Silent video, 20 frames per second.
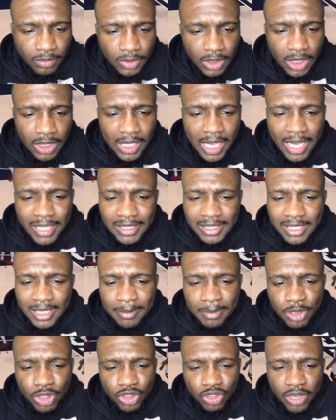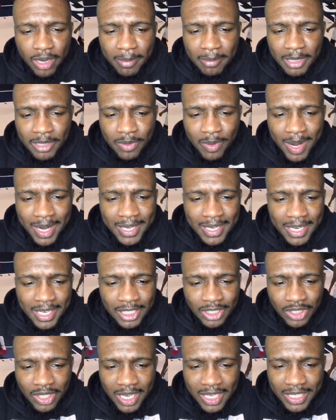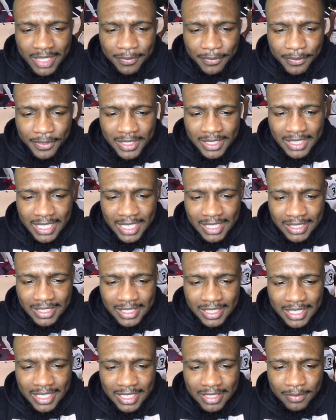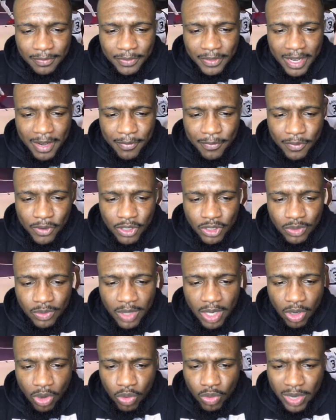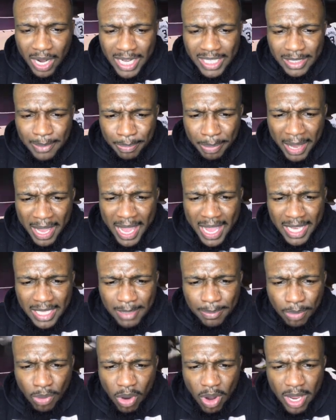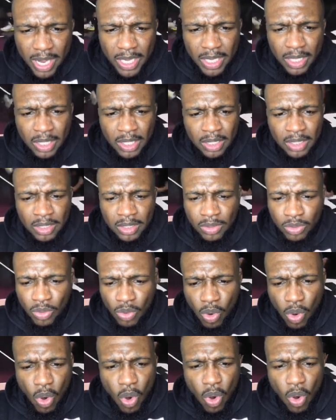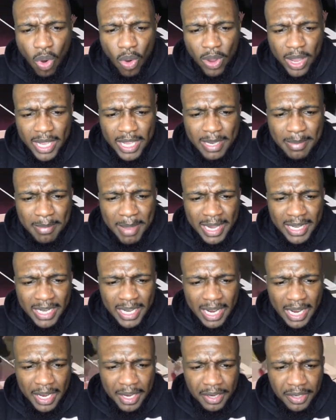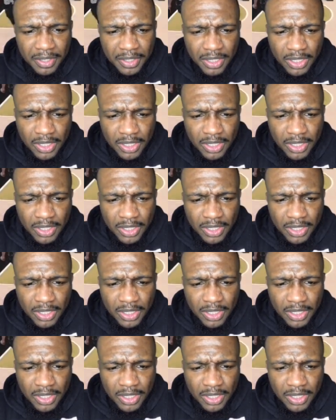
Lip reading: A lot of teams are scrambling right now, trying to fix that scene for that first round. Oh, nice pass, boy. Woo, I ain't made that.